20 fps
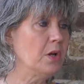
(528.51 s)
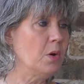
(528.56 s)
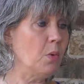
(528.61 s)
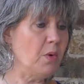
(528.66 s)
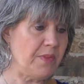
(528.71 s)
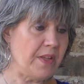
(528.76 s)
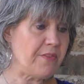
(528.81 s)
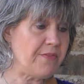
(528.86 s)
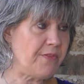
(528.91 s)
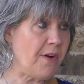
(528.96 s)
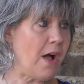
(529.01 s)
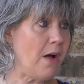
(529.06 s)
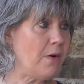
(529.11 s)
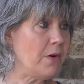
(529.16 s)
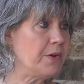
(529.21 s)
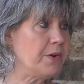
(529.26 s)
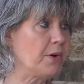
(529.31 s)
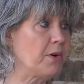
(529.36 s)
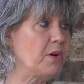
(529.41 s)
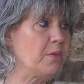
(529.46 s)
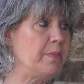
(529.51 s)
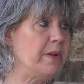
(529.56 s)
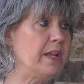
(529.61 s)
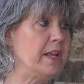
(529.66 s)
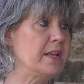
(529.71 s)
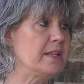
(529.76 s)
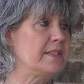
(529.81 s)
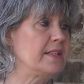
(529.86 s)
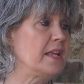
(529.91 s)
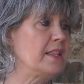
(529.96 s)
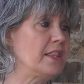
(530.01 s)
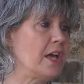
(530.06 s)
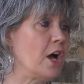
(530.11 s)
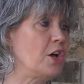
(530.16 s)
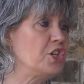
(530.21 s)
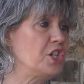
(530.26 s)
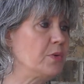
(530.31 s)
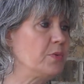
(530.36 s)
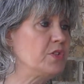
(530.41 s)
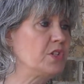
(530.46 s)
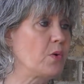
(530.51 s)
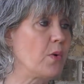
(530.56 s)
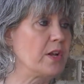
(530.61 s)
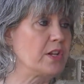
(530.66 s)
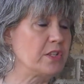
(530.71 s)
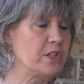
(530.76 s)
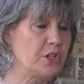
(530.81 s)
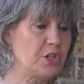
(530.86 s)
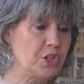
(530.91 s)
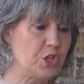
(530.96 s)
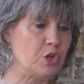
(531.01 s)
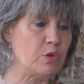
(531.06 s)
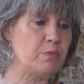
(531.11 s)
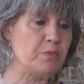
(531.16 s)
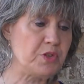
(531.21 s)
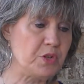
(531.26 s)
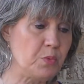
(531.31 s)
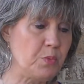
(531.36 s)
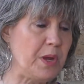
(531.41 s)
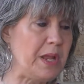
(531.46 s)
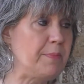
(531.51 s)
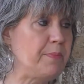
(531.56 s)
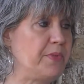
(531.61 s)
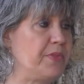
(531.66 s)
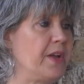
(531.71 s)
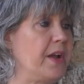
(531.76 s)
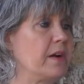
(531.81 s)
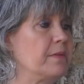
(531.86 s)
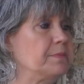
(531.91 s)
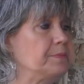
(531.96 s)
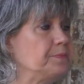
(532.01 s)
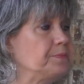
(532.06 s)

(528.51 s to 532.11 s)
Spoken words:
Well, they followed her because they thought she was going to the tomb to weep there.